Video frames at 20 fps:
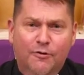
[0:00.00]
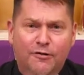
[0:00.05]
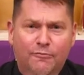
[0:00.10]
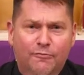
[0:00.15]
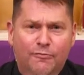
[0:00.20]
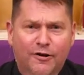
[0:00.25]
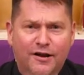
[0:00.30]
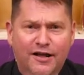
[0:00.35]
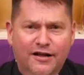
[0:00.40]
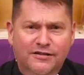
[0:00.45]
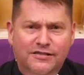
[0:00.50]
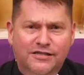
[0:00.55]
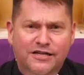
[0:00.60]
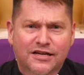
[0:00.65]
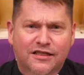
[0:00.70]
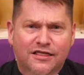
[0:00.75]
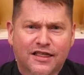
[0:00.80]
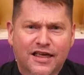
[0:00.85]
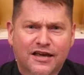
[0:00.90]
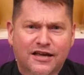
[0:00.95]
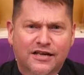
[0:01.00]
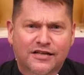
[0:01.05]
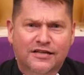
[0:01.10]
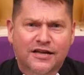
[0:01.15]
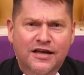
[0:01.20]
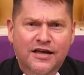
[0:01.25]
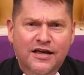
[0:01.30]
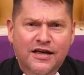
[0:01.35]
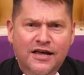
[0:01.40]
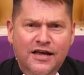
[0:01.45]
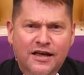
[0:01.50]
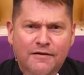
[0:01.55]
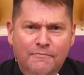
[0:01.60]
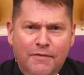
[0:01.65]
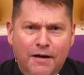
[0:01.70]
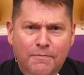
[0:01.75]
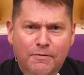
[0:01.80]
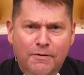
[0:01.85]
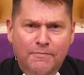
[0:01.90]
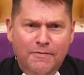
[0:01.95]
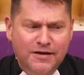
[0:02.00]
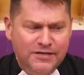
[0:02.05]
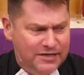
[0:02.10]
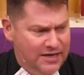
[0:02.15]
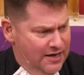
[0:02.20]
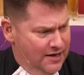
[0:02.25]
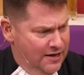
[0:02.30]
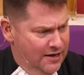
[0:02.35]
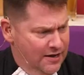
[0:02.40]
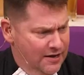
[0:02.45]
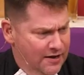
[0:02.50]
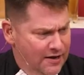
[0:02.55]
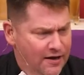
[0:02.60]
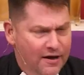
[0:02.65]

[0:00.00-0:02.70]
What else do you think it might be missing?